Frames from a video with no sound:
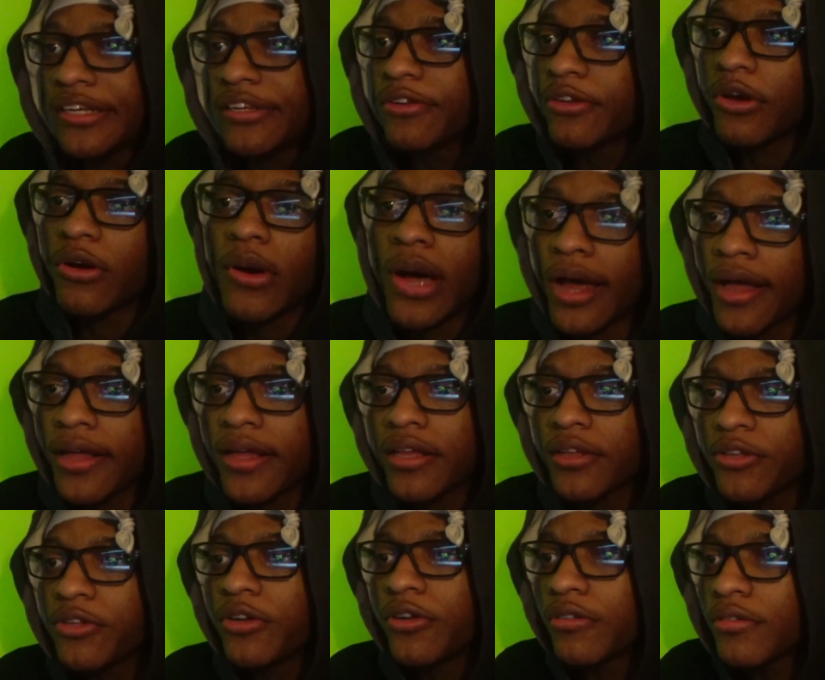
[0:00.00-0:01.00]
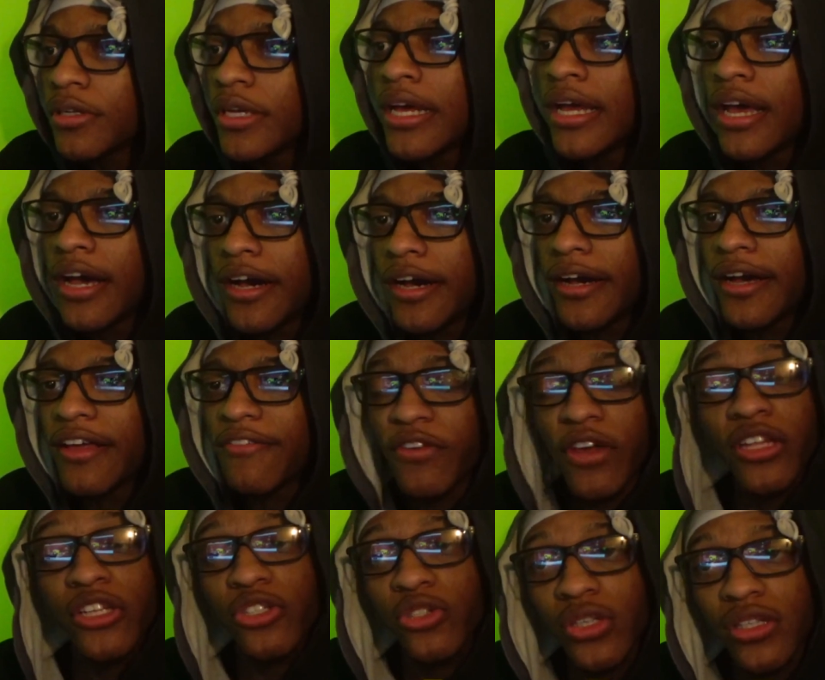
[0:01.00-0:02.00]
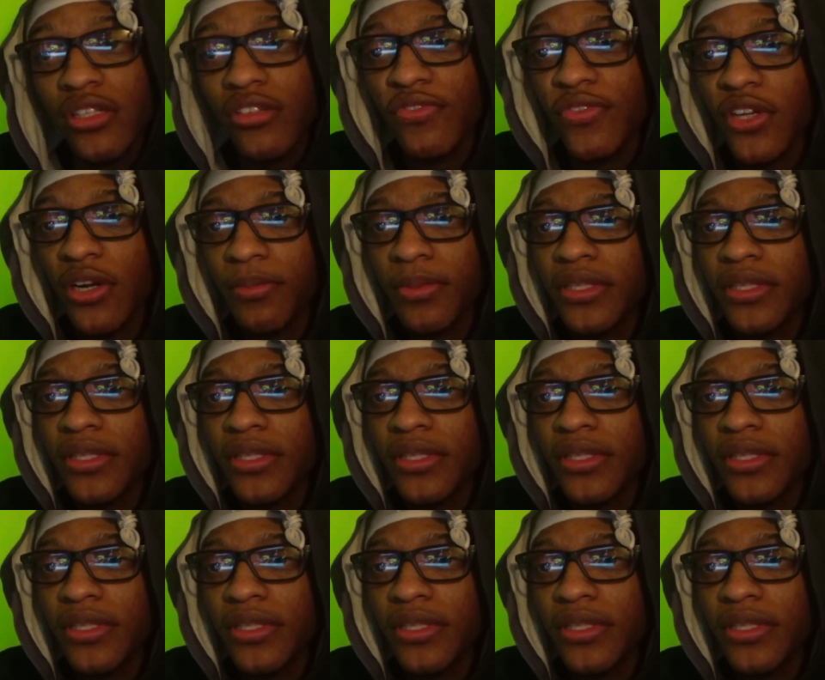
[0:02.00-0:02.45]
You know, I, you know, uh, if y'all enjoyed this video,